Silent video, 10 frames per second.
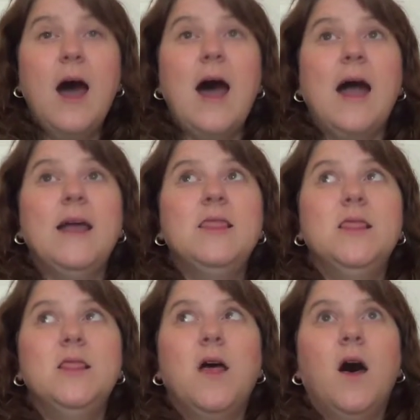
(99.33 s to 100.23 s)
I
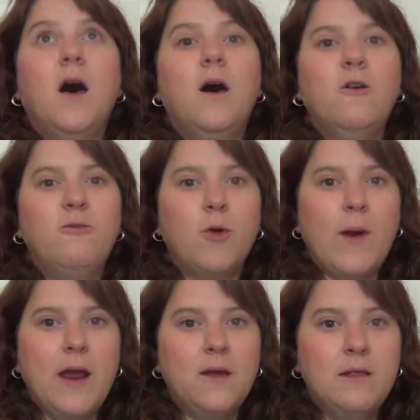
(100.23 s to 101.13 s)
love
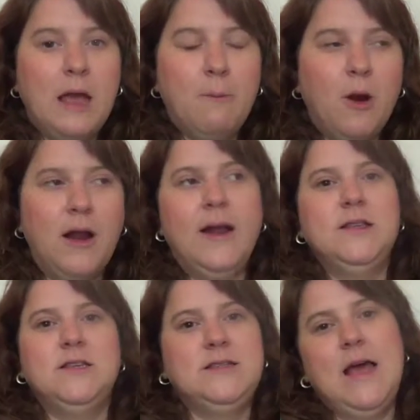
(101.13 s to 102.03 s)
Miranda Lambert, and
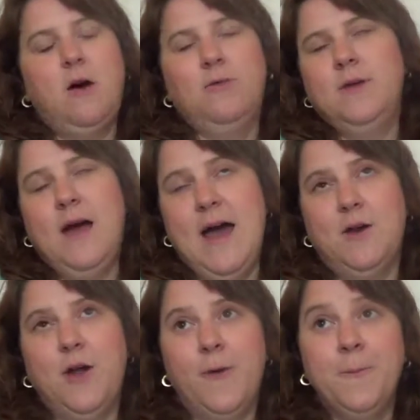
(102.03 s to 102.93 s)
not to sound, I
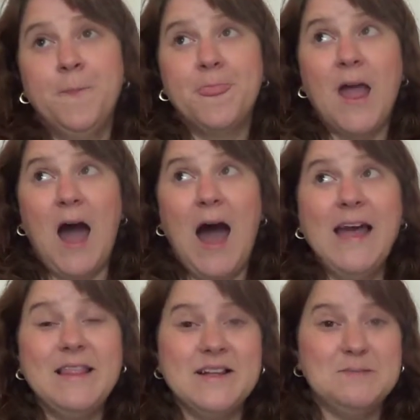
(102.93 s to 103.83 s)
don't know,
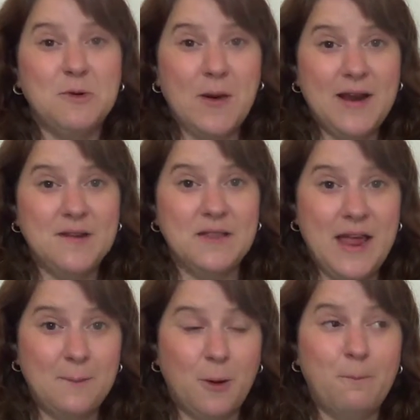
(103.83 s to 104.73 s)
I liked Miranda
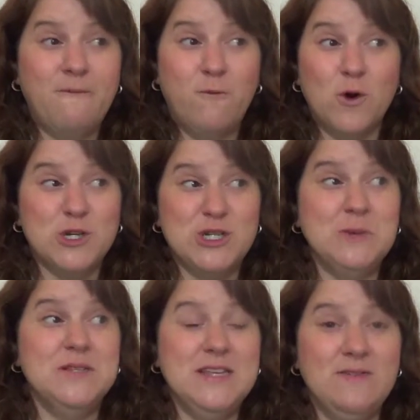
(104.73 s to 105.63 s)
Lambert before
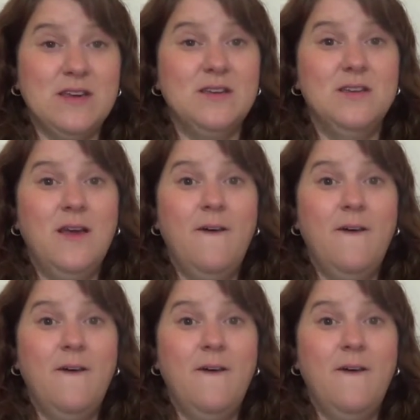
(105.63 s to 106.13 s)
she was even